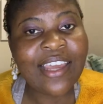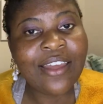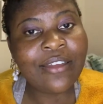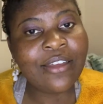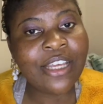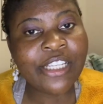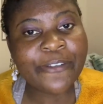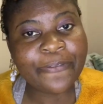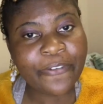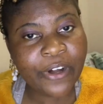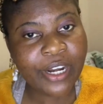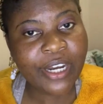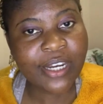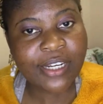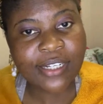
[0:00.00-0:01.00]
his
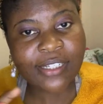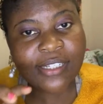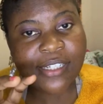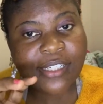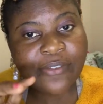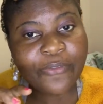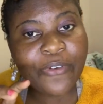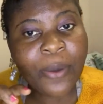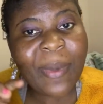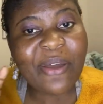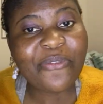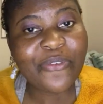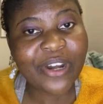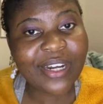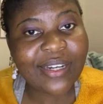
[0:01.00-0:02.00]
former
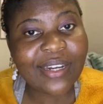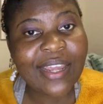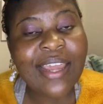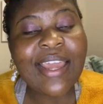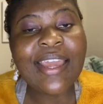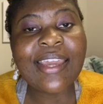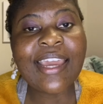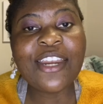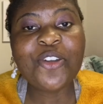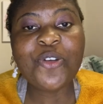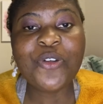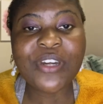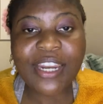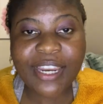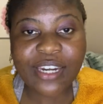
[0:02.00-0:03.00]
friend Kenny
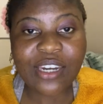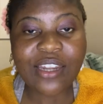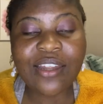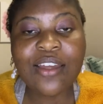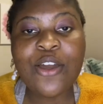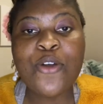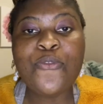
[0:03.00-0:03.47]
Kunene,